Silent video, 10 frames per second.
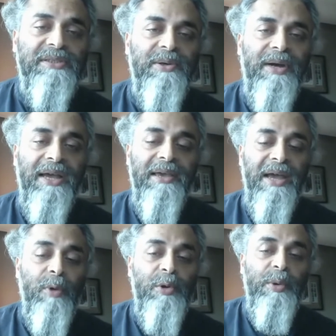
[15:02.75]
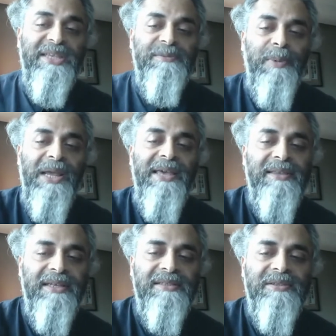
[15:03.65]
So I want to
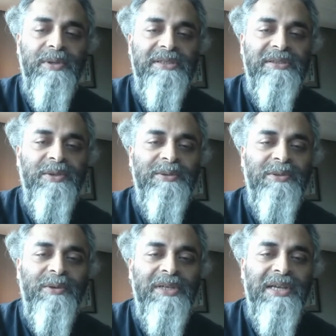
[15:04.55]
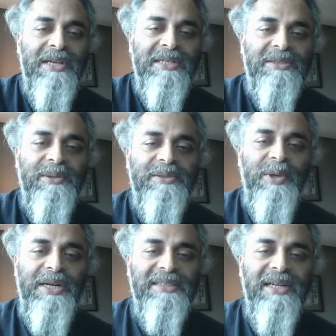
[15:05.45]
explain this. So
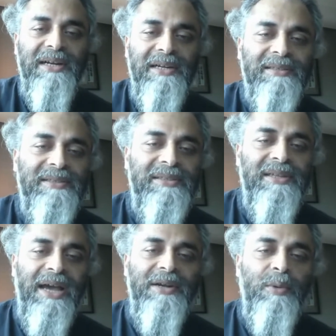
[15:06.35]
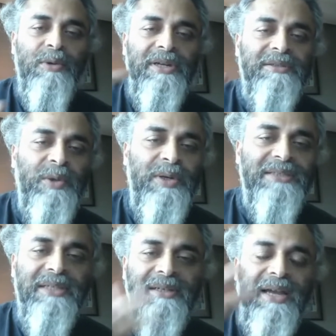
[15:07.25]
it doesn't, I
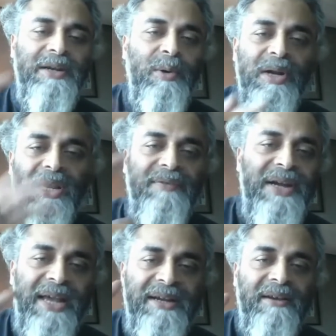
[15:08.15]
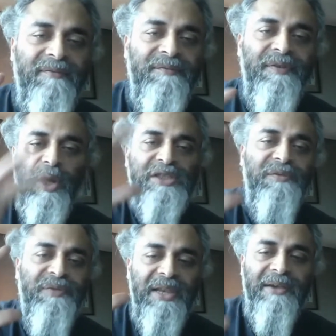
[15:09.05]
don't leave it at a
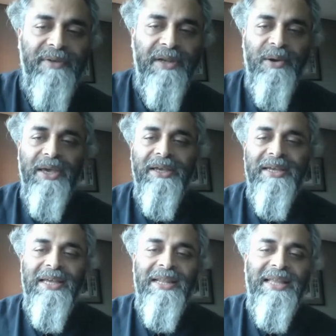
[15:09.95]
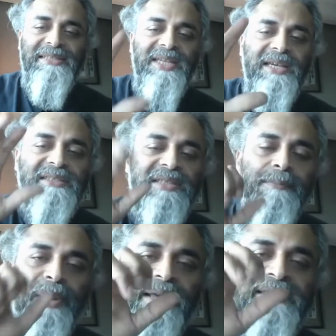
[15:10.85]
philosophy level. Okay. Let's take a
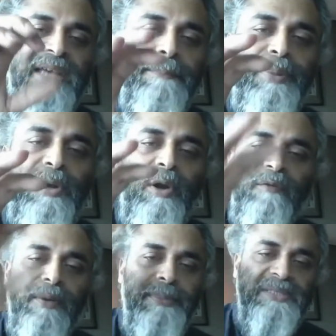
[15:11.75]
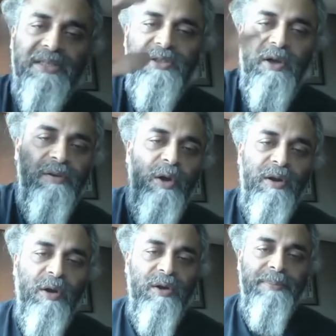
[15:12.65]
simple example of a business
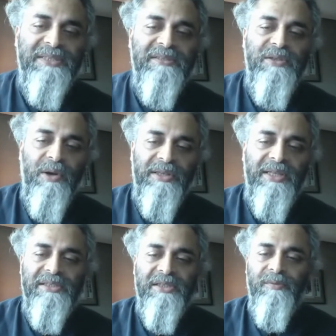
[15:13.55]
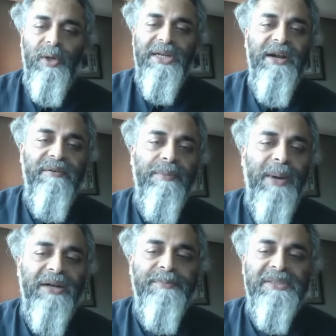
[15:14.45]
or a business organization. What kind of
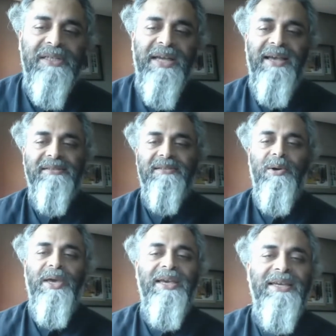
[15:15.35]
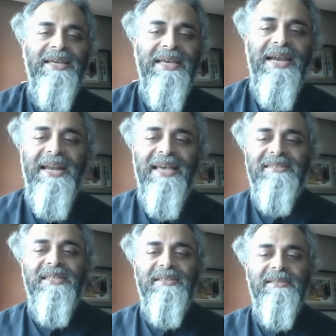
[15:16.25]
departments it has? Okay. It
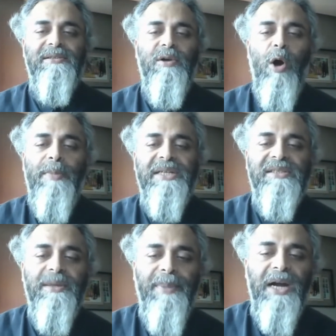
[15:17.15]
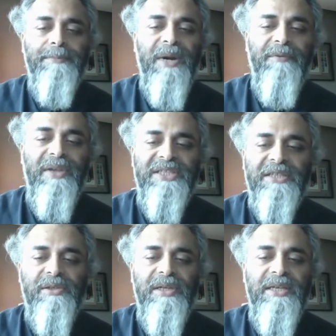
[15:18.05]
has this commerce department, which
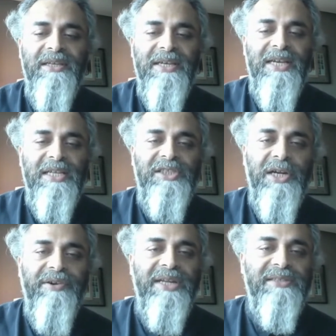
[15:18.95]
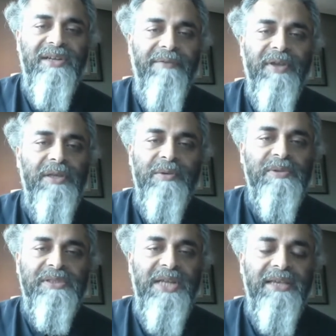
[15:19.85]
actually generates
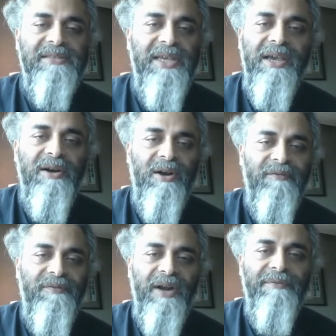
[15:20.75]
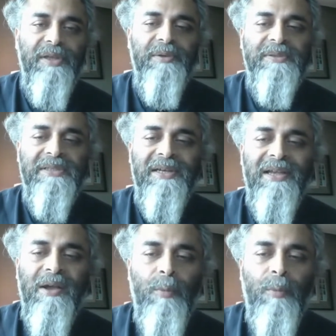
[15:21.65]
revenues, takes care of revenues.